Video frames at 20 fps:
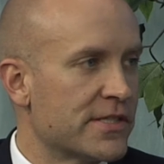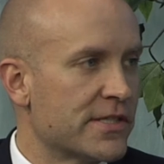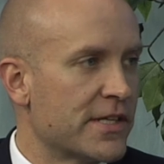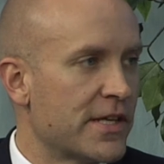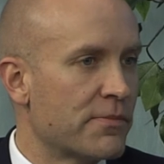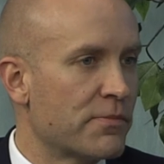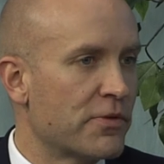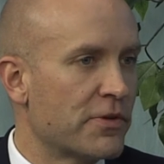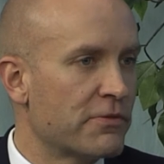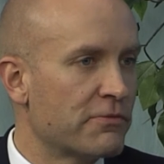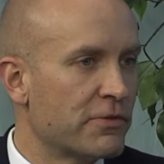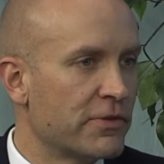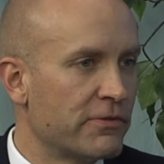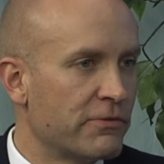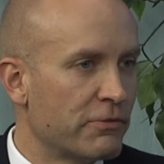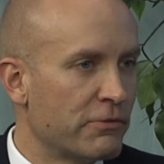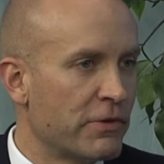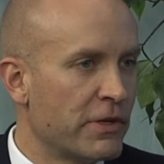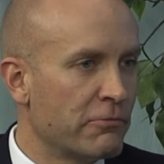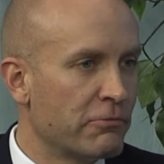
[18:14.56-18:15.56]
standpoint,
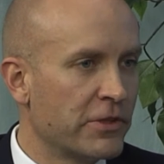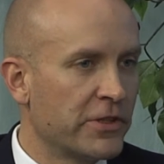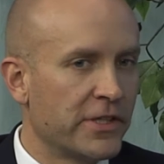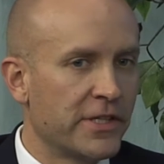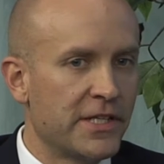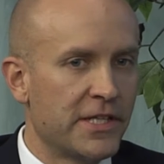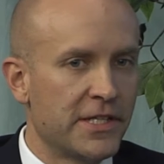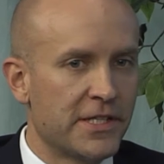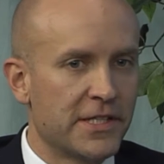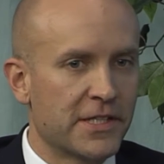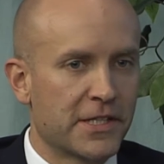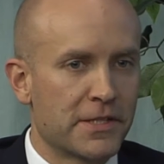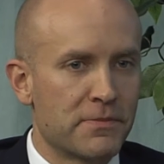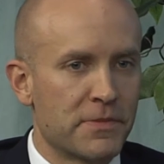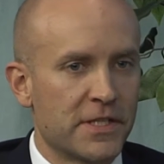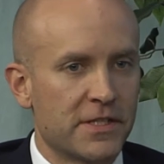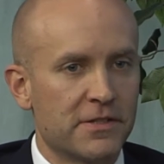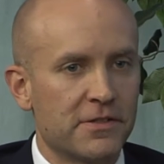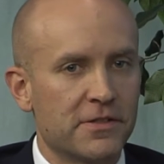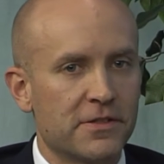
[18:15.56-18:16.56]
we really need to
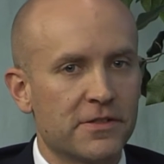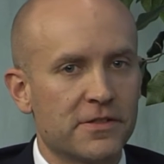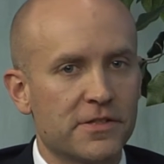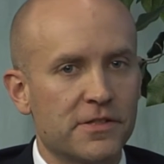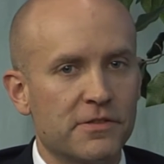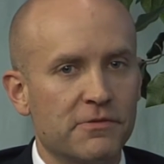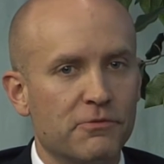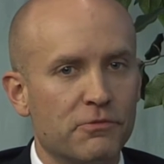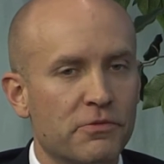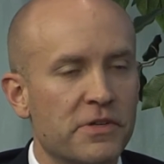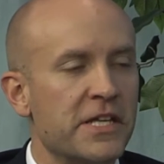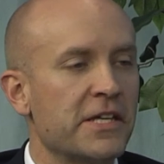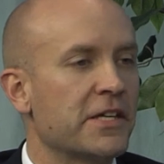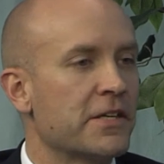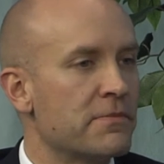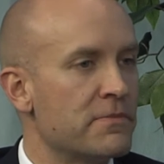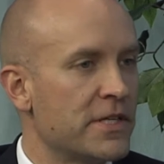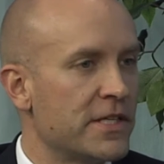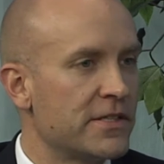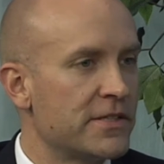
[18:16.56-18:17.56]

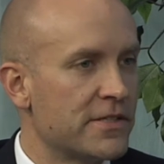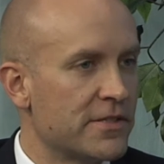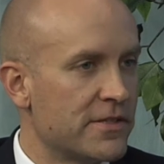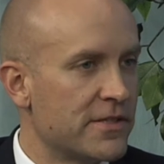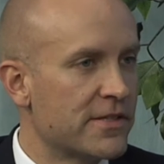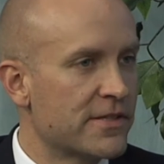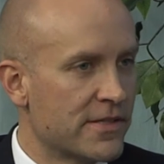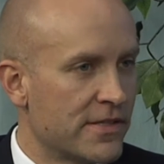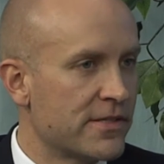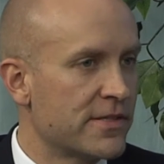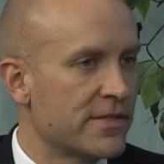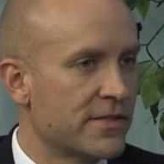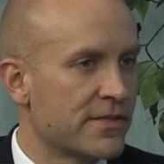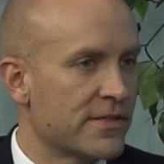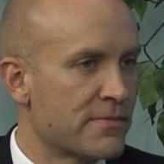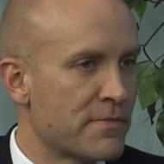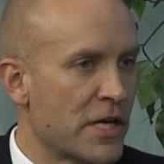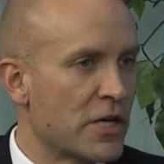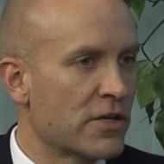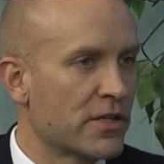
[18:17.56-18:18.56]
recommit to that this is
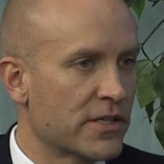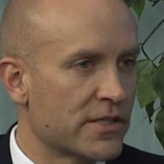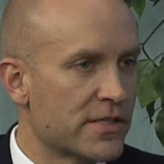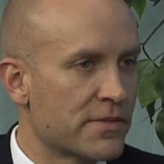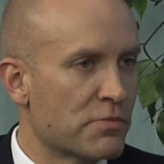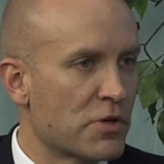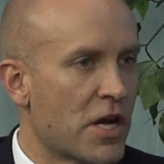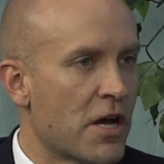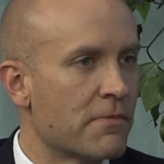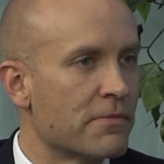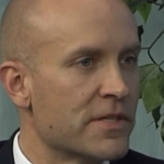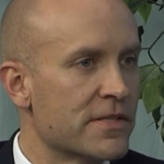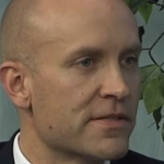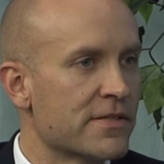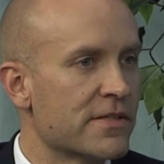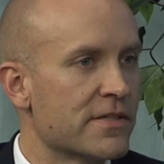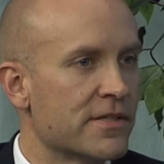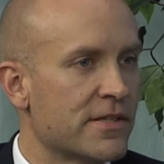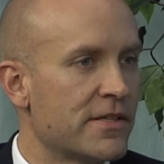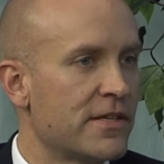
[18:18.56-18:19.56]
America's
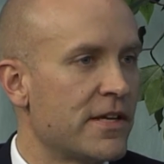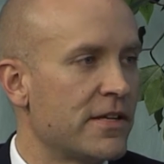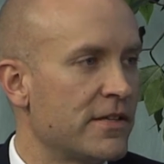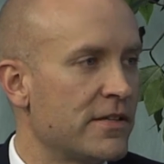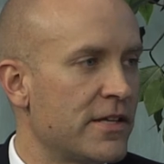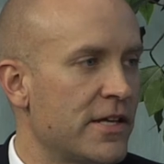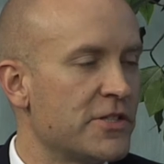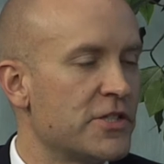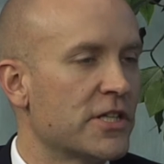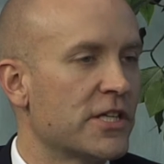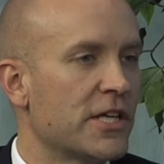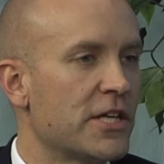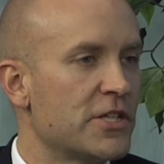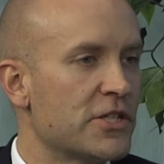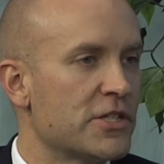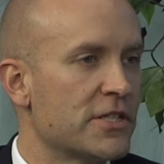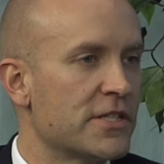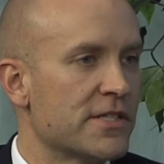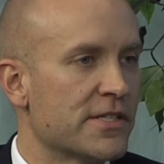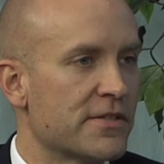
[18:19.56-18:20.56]
promise, that
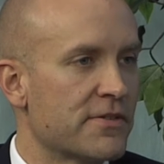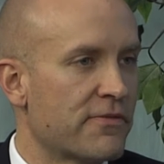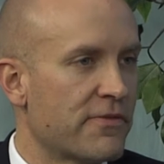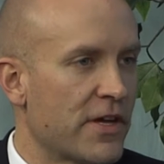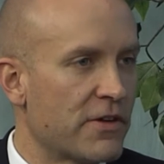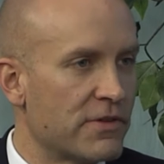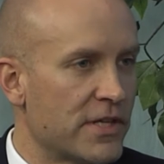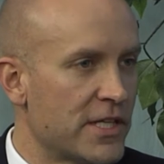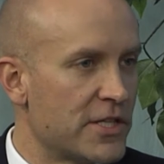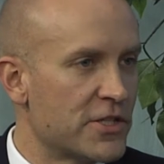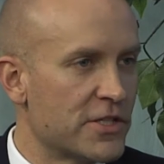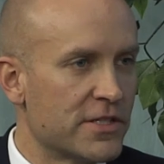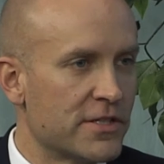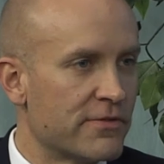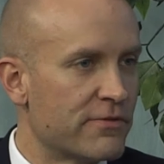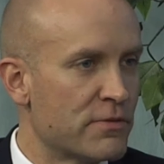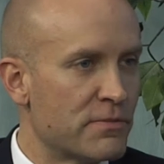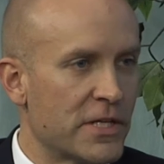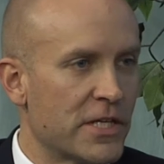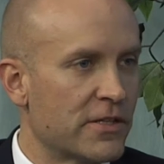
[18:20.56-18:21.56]
education is the foundation
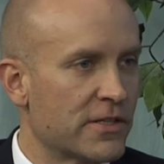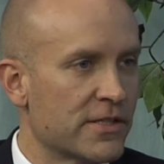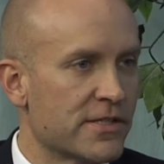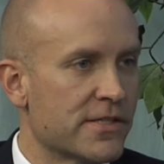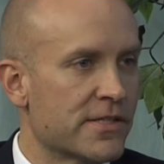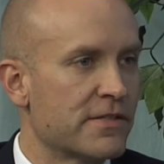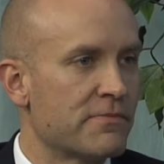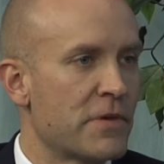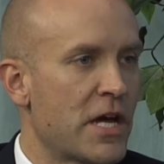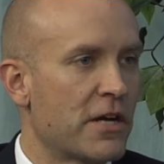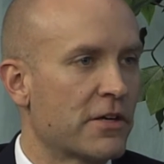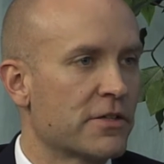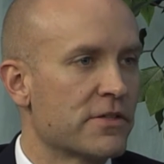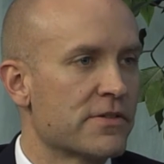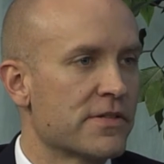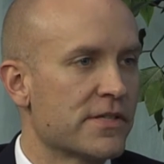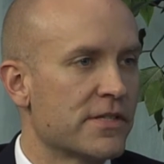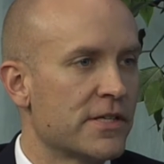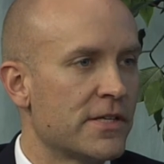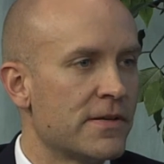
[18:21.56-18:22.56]
of America's
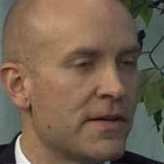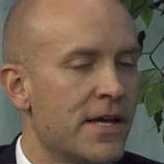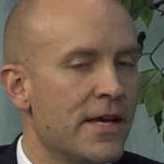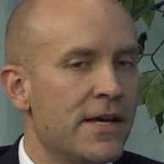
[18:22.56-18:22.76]
democracy.